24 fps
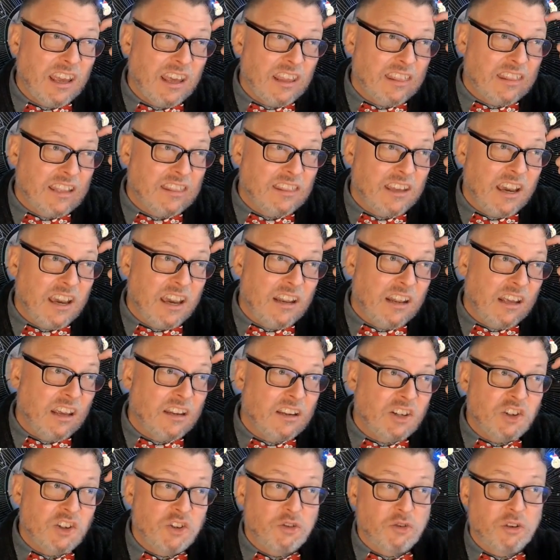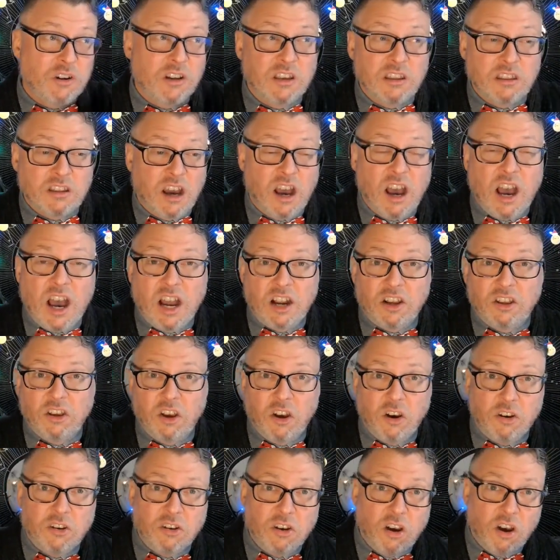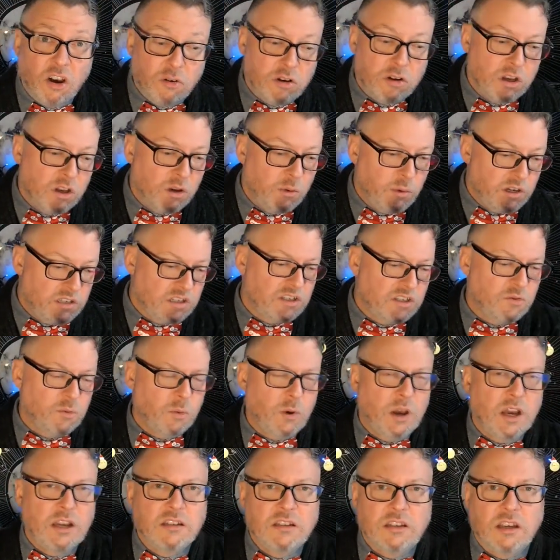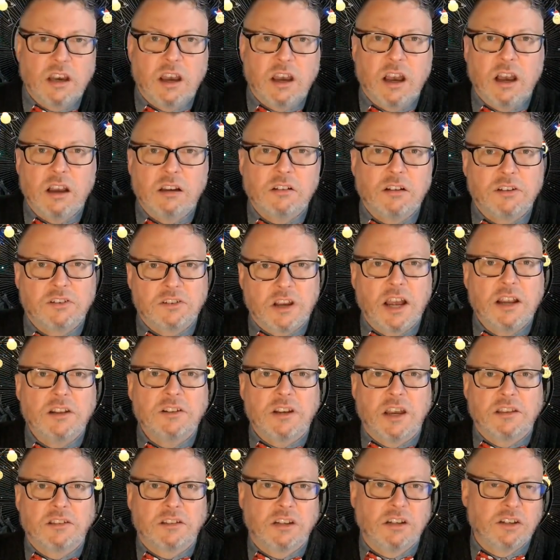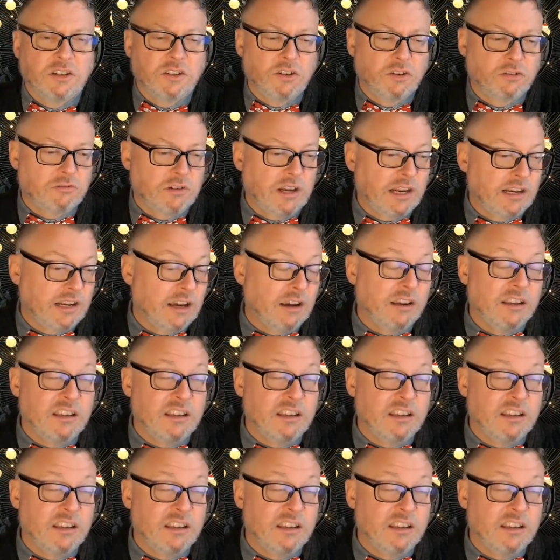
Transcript: that they didn't drink their hot cocoa, which is what Uncle Johnjohn's gonna do right now.